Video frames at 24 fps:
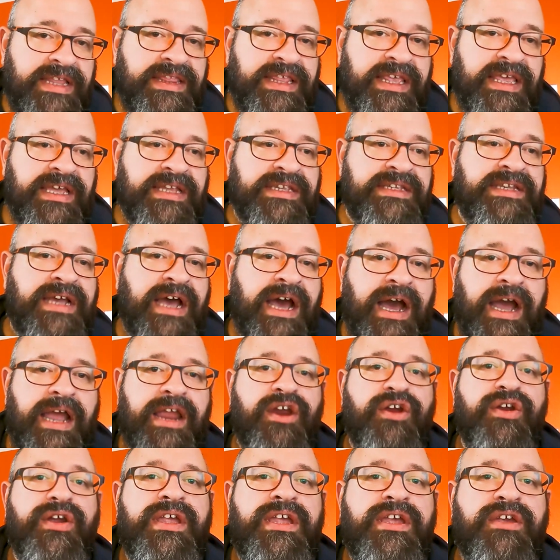the
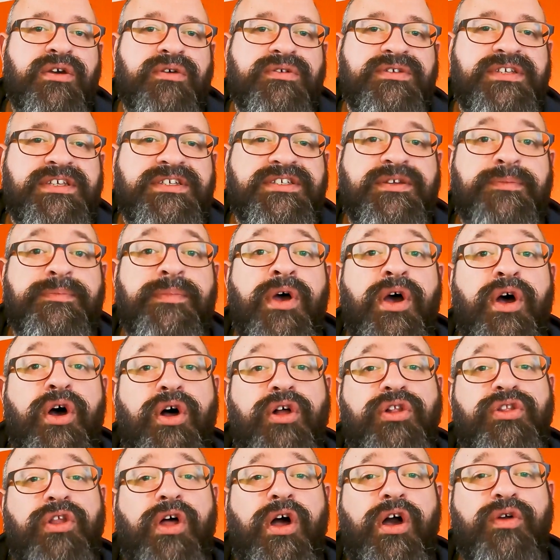entire ecosystem,
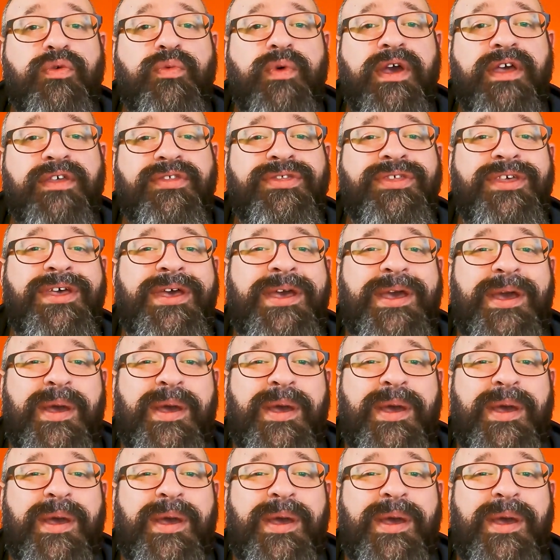along with